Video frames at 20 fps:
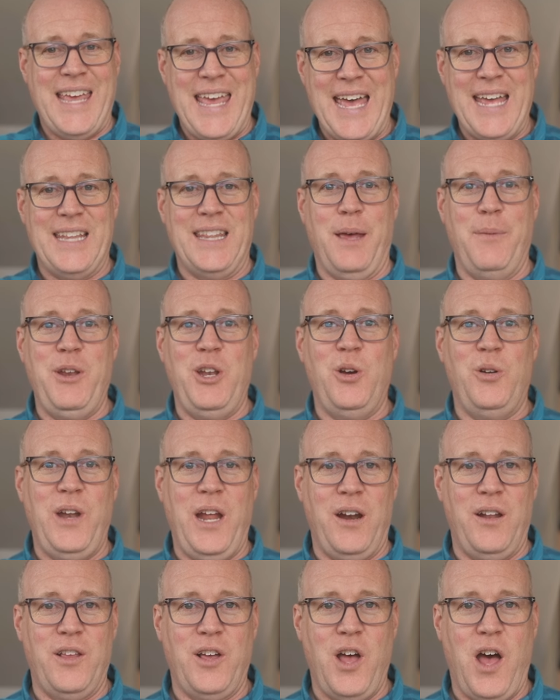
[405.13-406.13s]
Again, let me know
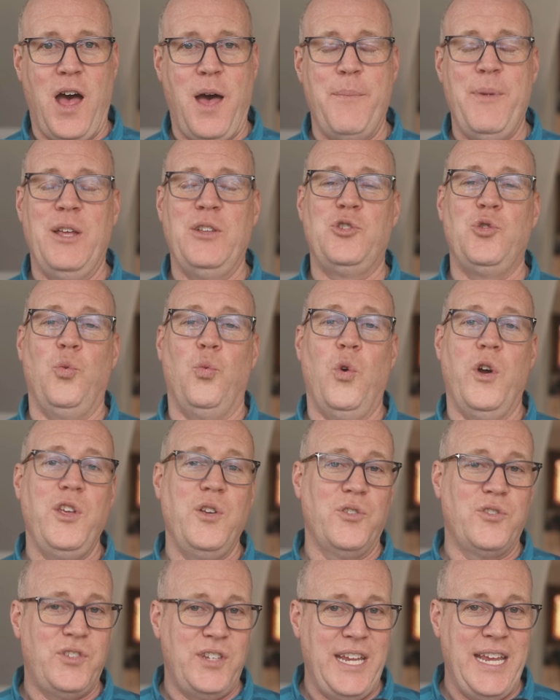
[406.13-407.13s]
down in the comments what
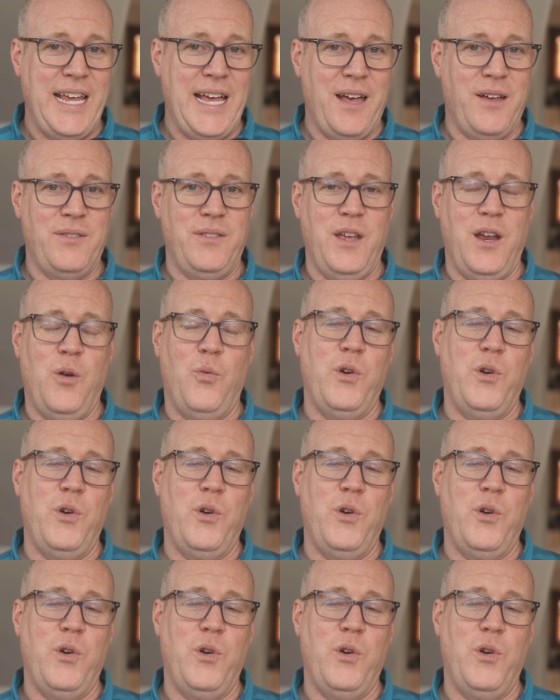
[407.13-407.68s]
you're seeing out there.